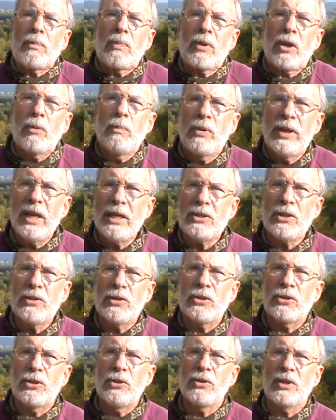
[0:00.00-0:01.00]
completed
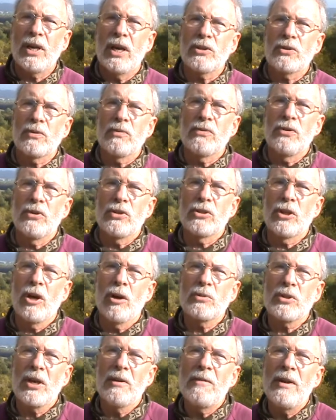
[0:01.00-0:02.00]
the 2,000 foot
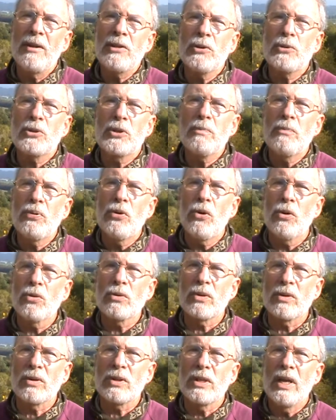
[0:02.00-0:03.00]
tops, I felt it was
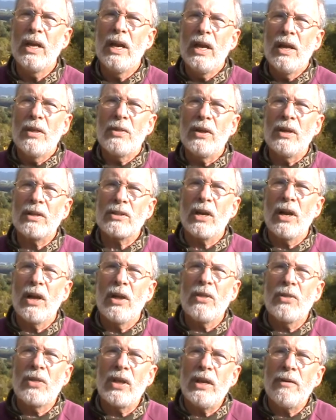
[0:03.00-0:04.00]
important that
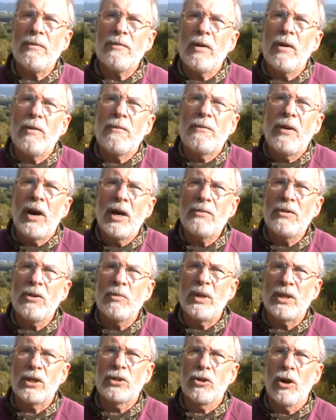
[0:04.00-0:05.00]
the 500
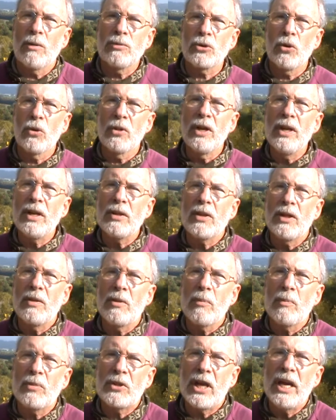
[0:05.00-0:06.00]
metre tops, or
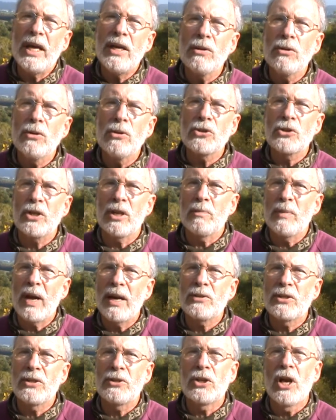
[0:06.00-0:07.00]
the hills and
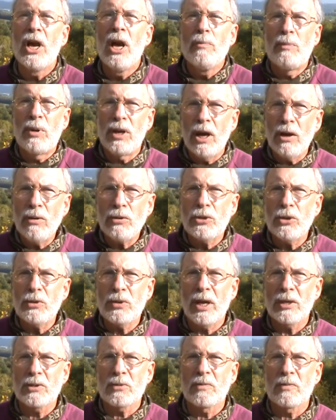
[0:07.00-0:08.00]
mountains below
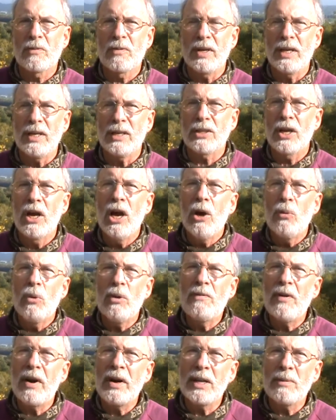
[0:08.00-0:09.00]
2,000 feet, were
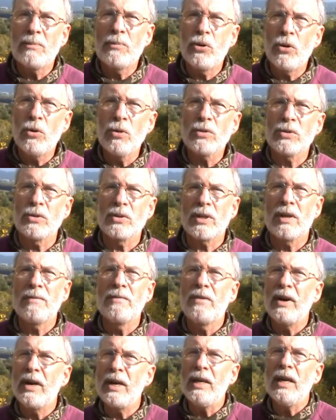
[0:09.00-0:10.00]
very important and
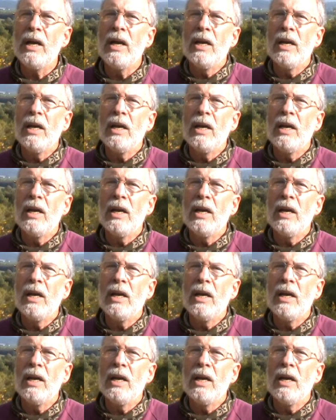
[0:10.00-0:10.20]
very